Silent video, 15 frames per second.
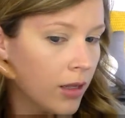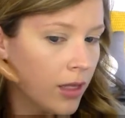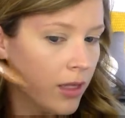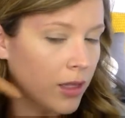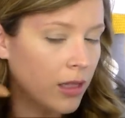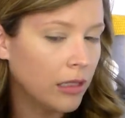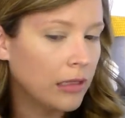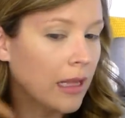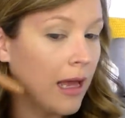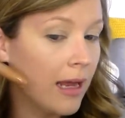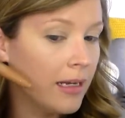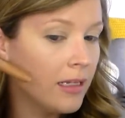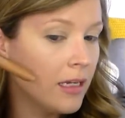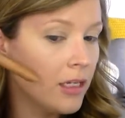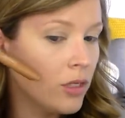The
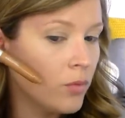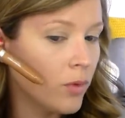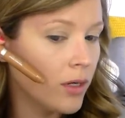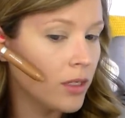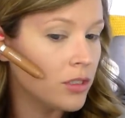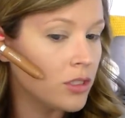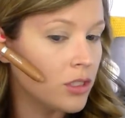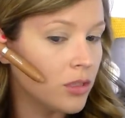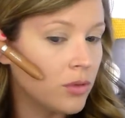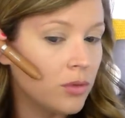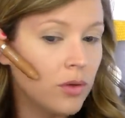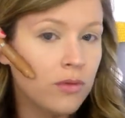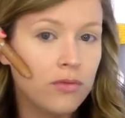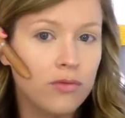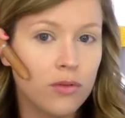line that you want to
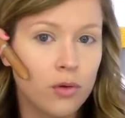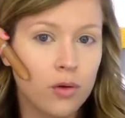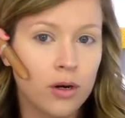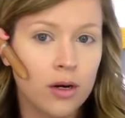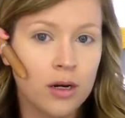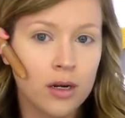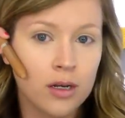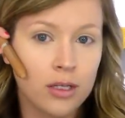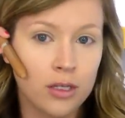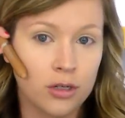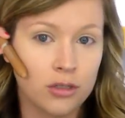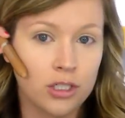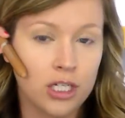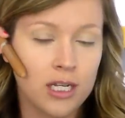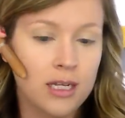do for
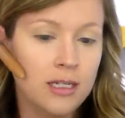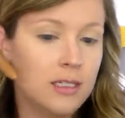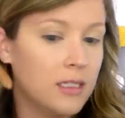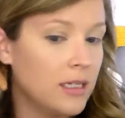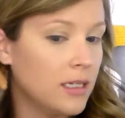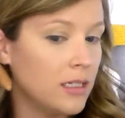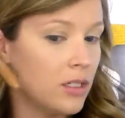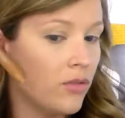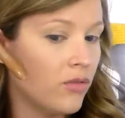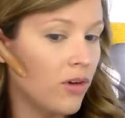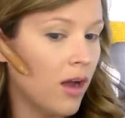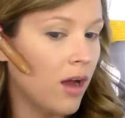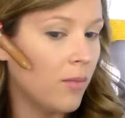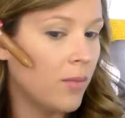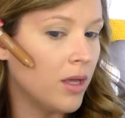your cheeks is
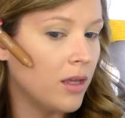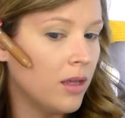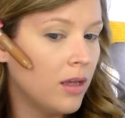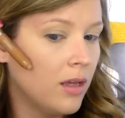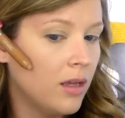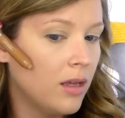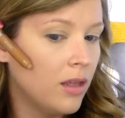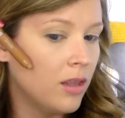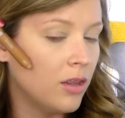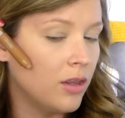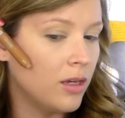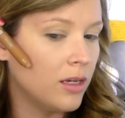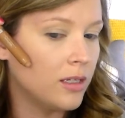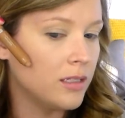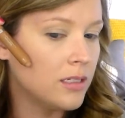from
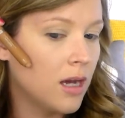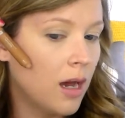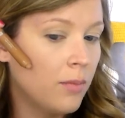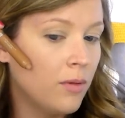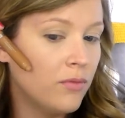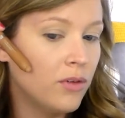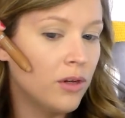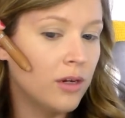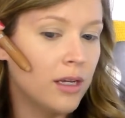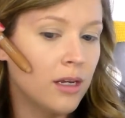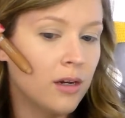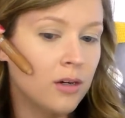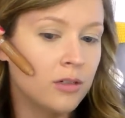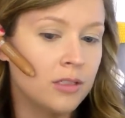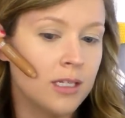the top of your
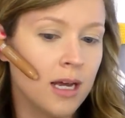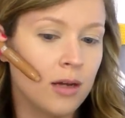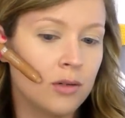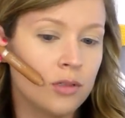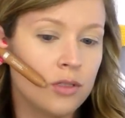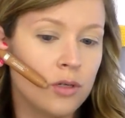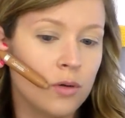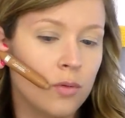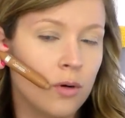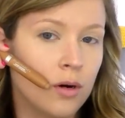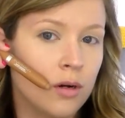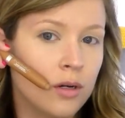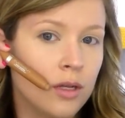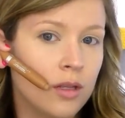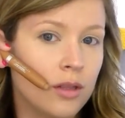ear down
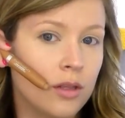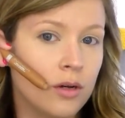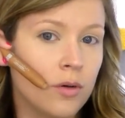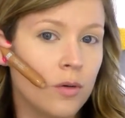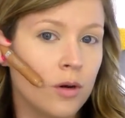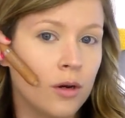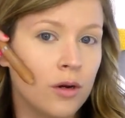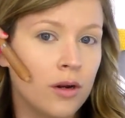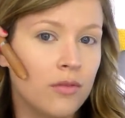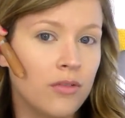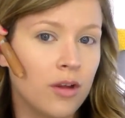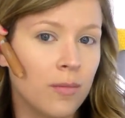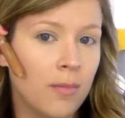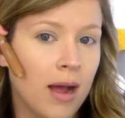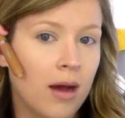toward the corner
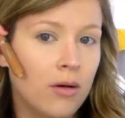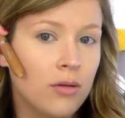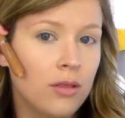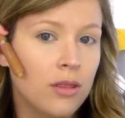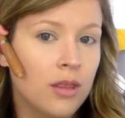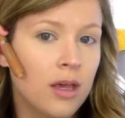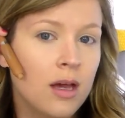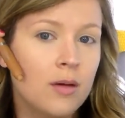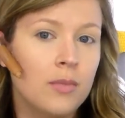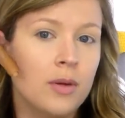of your mouth,